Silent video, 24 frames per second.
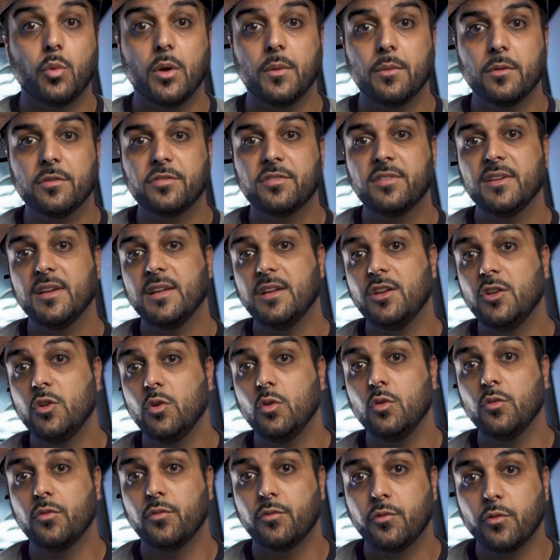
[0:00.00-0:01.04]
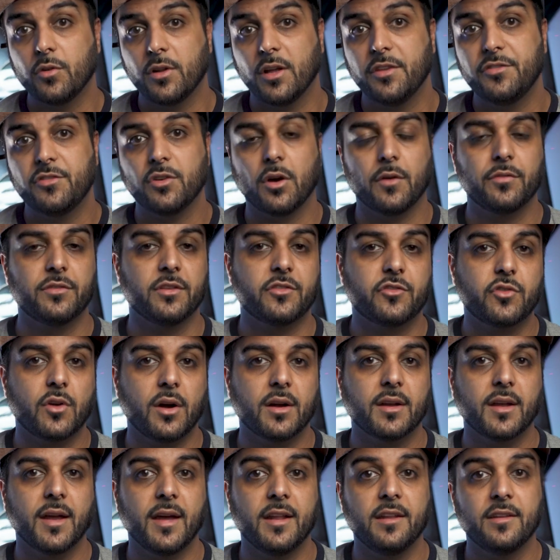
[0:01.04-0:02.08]
We will see new footage of the
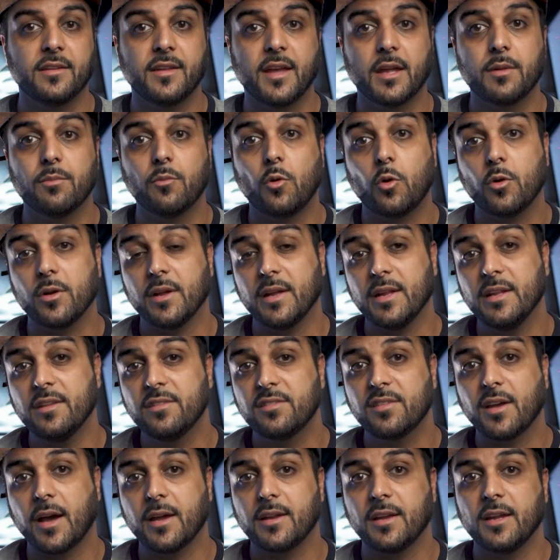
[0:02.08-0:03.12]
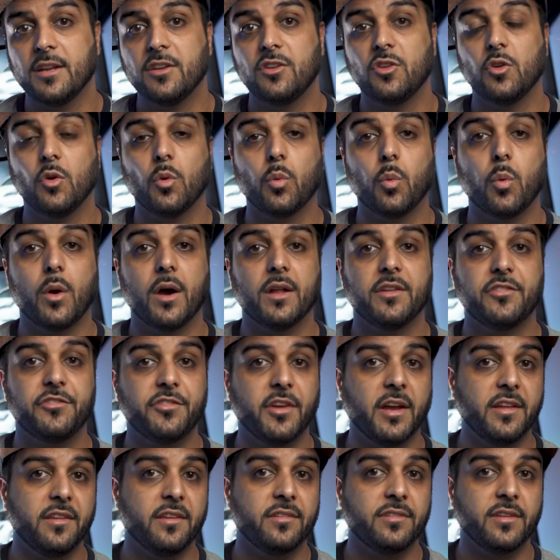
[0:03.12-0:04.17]
truck and get more insight into what
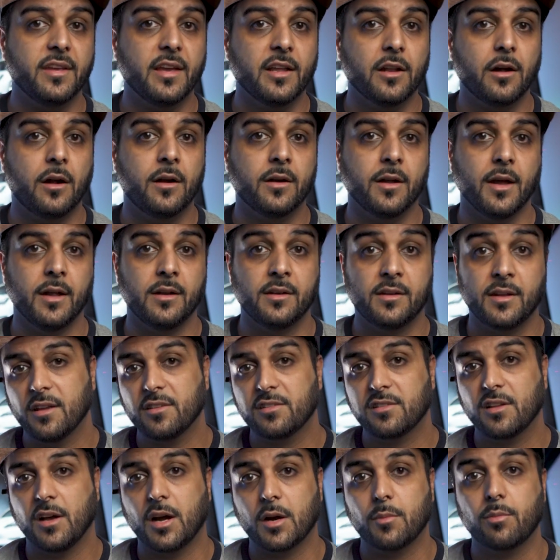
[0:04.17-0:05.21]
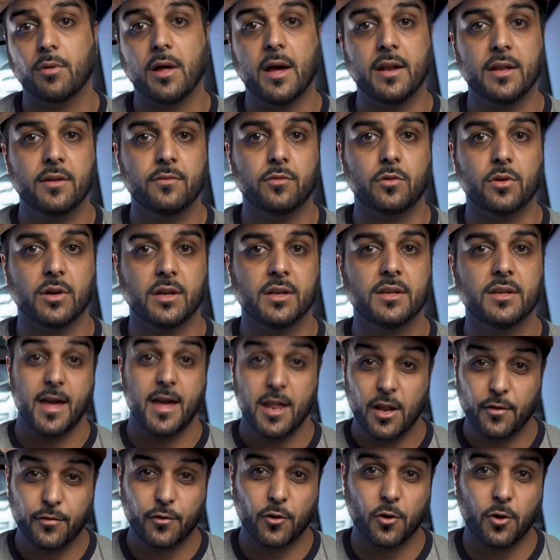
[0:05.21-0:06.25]
changes Elon and Tesla are planning for
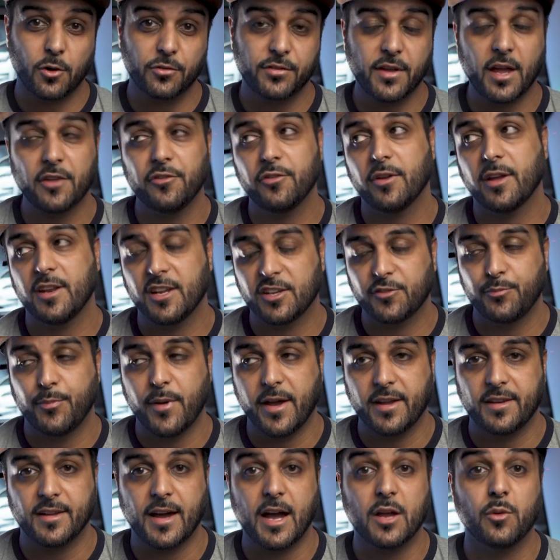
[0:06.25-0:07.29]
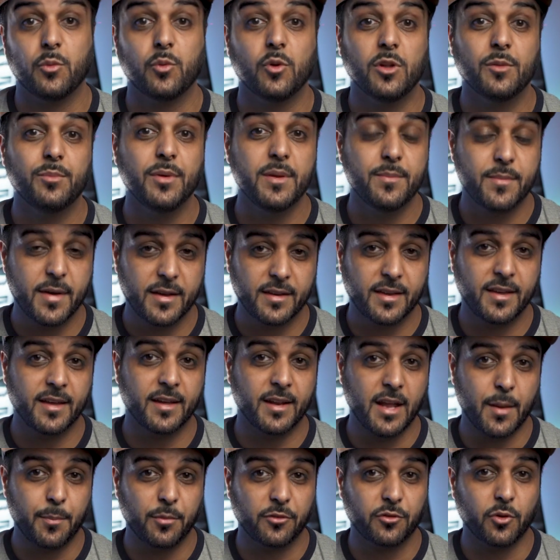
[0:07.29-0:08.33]
And of course, as you can expect, I will be making
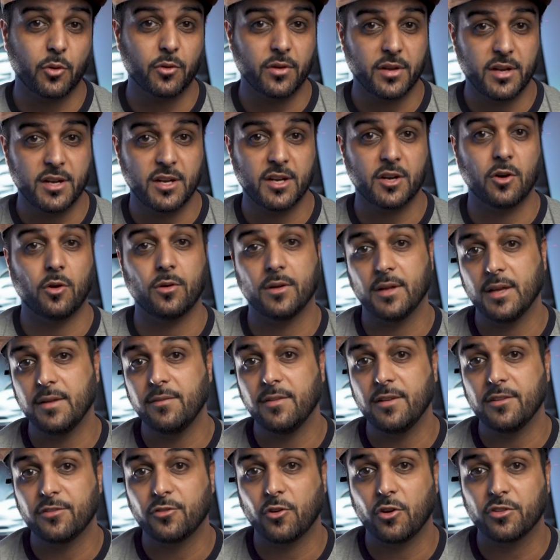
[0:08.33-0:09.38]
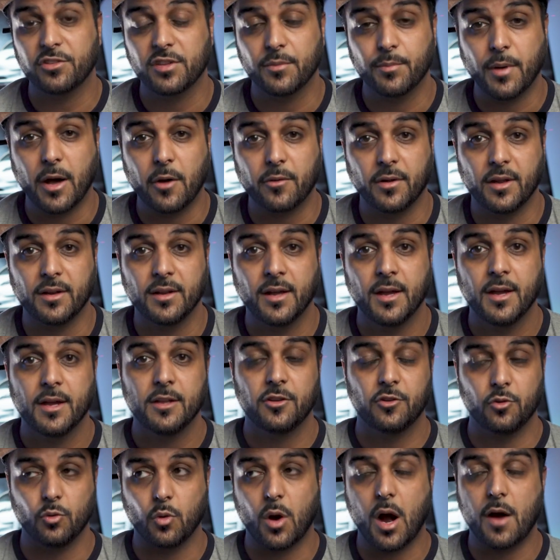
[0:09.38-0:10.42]
an episode here on EV Source about it
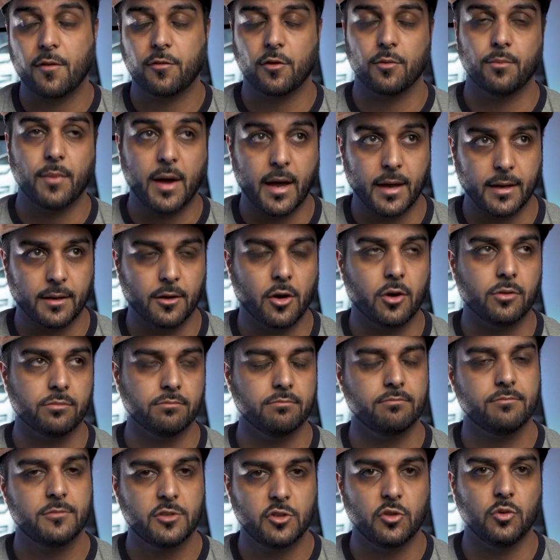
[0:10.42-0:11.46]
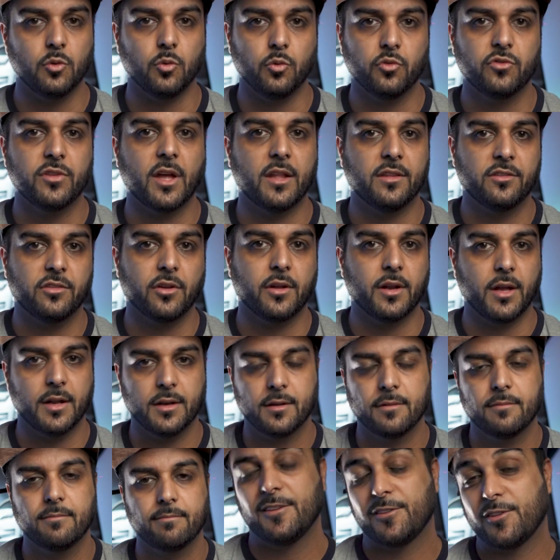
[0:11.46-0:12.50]
to offer my own 2 cents on it.
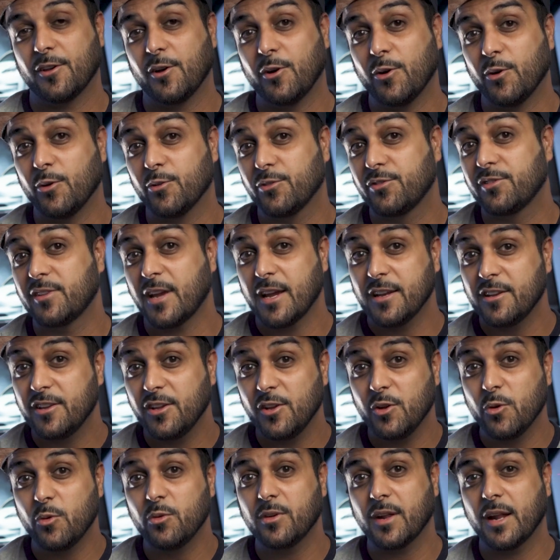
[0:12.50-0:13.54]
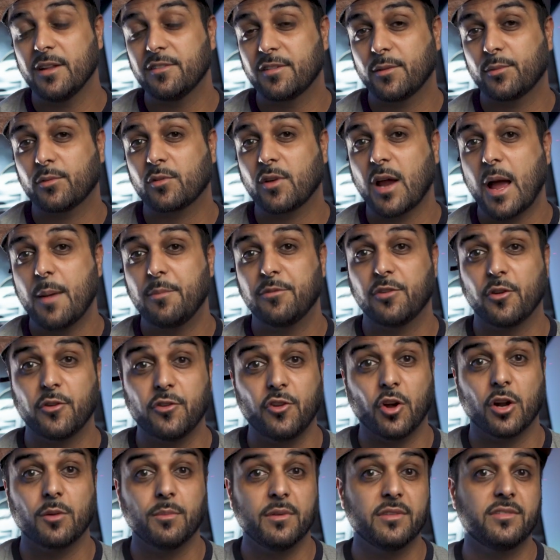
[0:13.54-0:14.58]
So stay tuned and subscribe so you
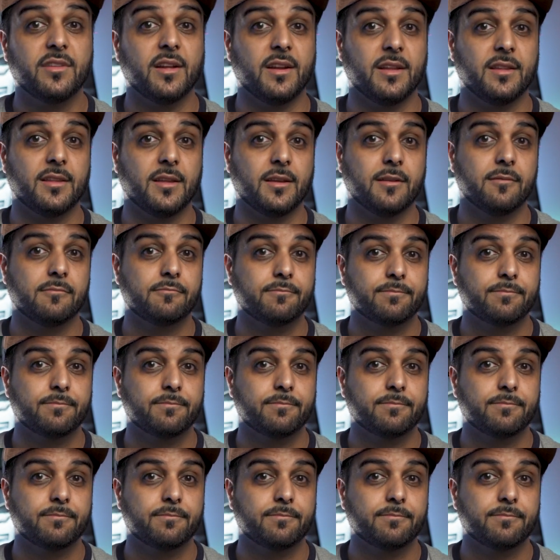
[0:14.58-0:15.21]
don't miss anything.